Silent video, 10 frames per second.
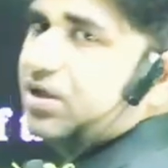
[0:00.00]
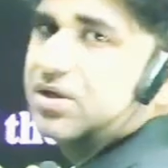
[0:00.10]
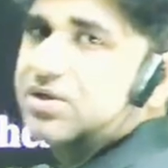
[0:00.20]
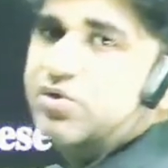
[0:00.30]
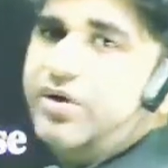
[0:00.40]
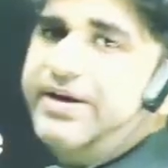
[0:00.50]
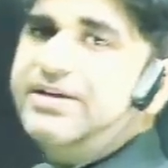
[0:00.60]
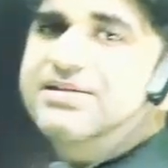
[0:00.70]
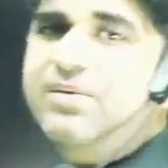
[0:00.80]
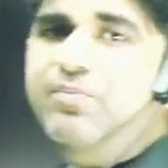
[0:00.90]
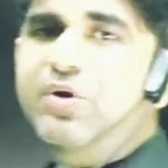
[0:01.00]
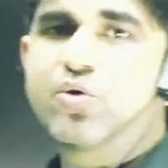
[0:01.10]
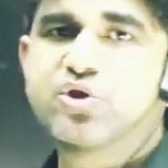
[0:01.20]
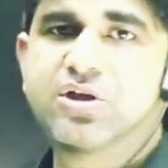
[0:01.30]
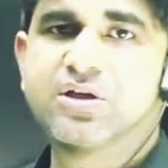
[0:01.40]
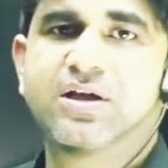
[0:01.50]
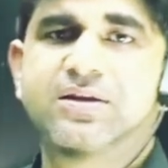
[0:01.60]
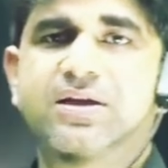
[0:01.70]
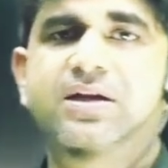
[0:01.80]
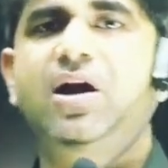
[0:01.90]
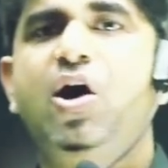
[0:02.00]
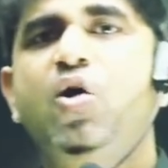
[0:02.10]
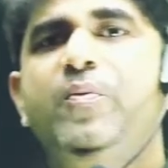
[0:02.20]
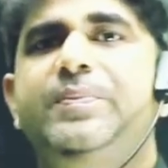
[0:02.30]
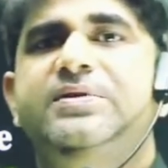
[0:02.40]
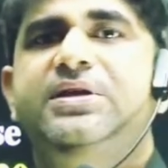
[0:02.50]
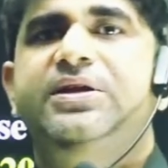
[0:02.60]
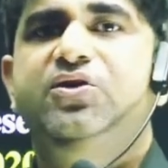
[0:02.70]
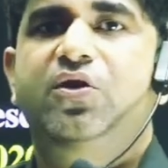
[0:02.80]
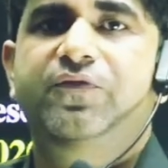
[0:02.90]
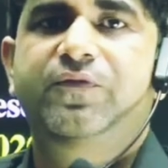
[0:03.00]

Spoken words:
So it is a simple question, that how many percentage of